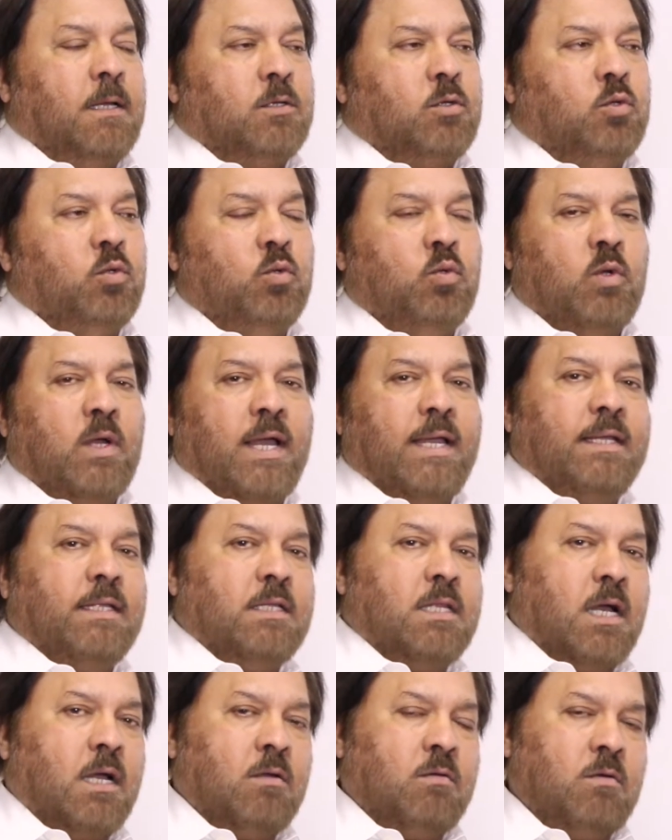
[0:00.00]
to write
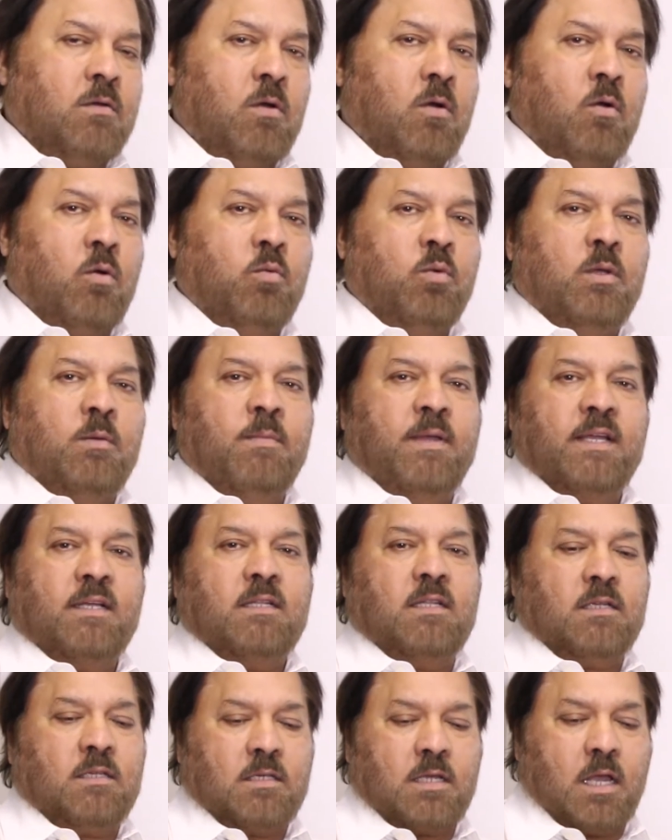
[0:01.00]
down how we make
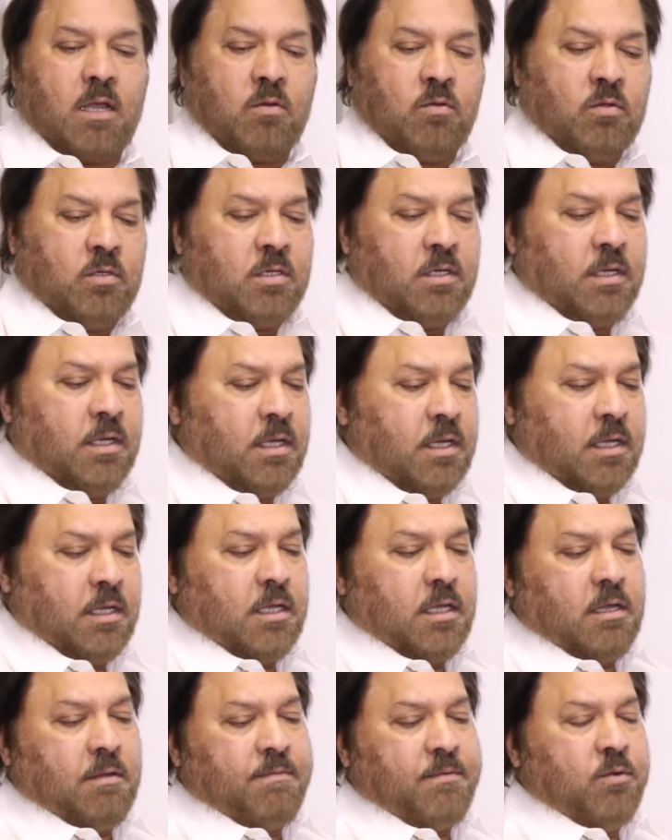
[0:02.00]
the sound.
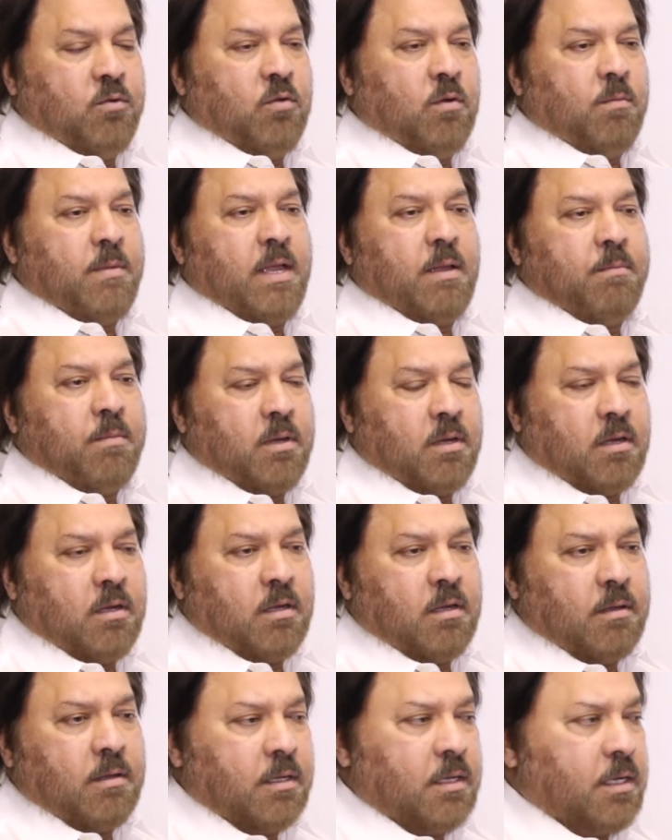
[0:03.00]
If you
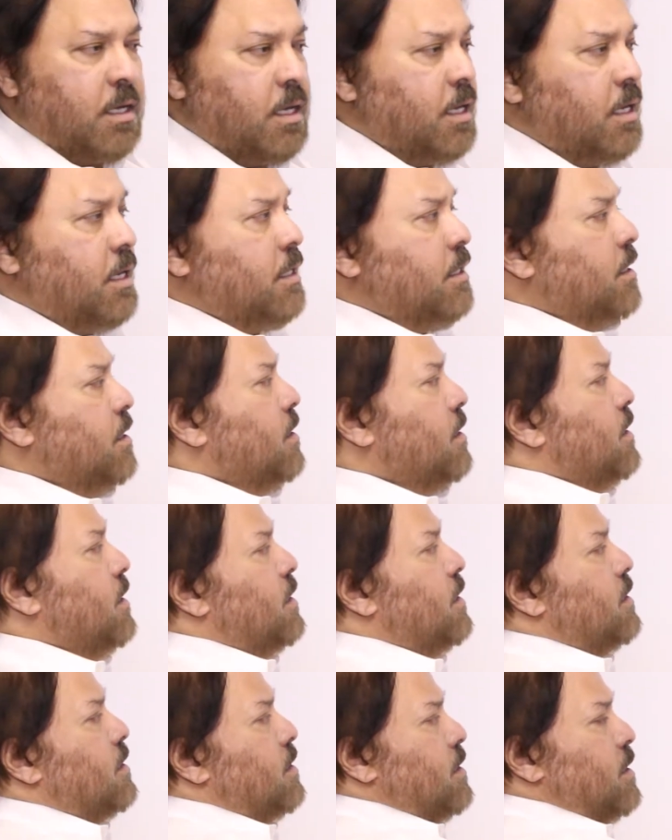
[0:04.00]
remember
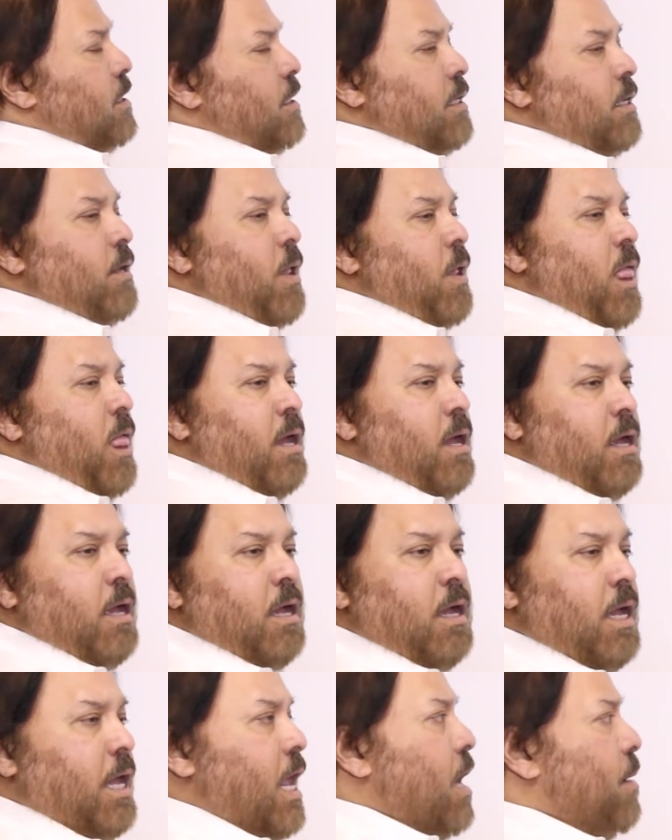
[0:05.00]
this
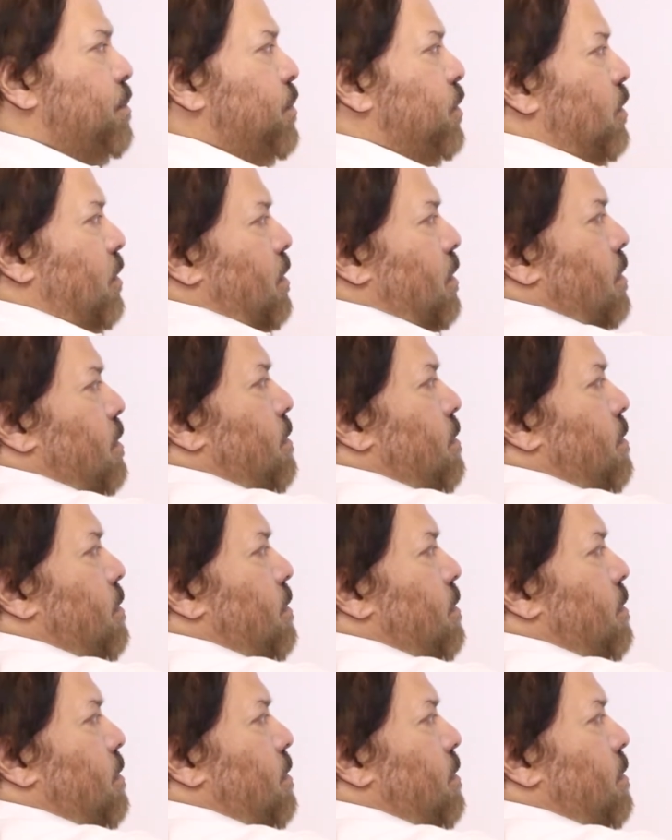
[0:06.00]
apple.